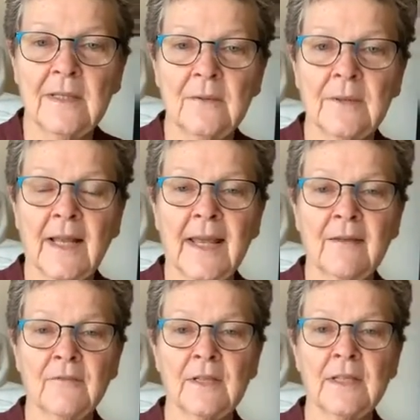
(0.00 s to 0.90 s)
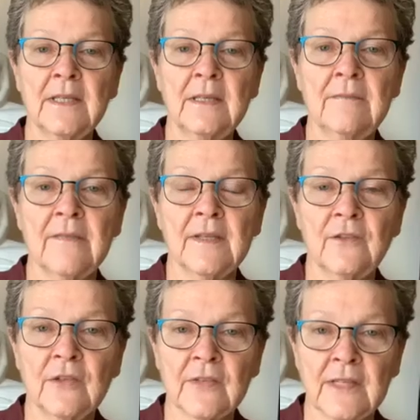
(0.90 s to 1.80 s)
when I have to leave, then
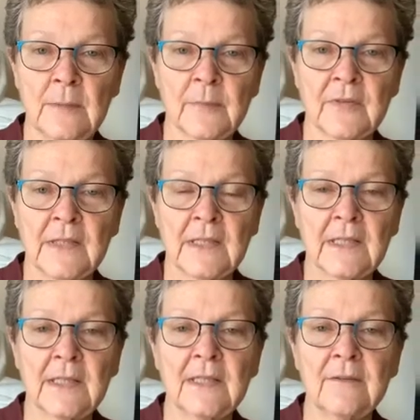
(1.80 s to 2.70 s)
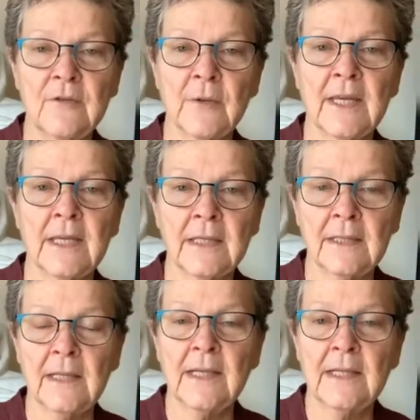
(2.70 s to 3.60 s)
just keep sitting if you
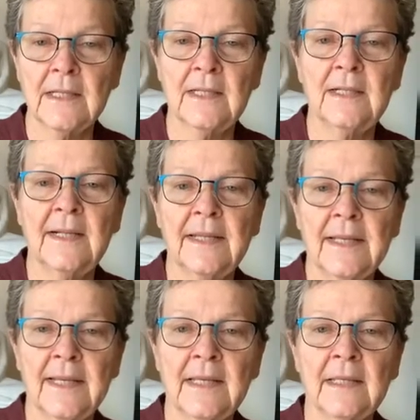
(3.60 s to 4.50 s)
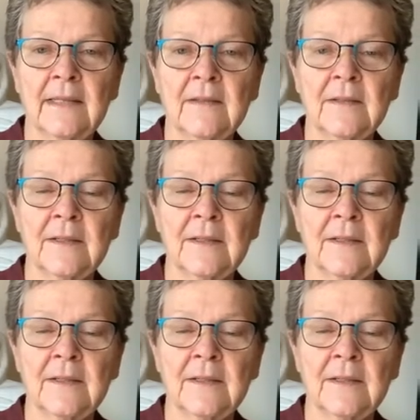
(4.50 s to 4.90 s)
can. And